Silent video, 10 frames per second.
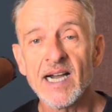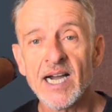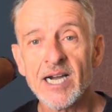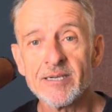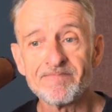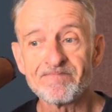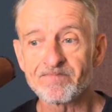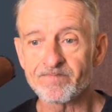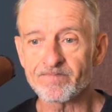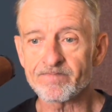
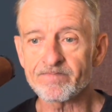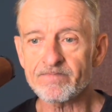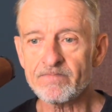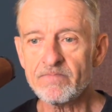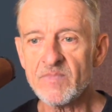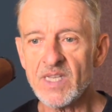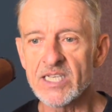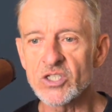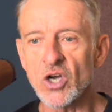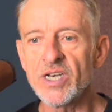
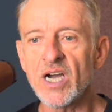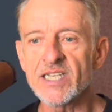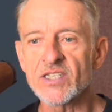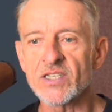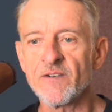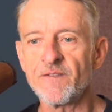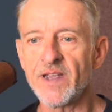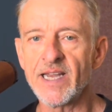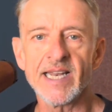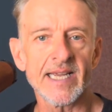It's got a nice
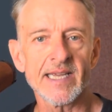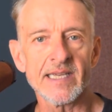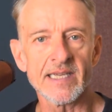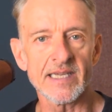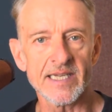feeling.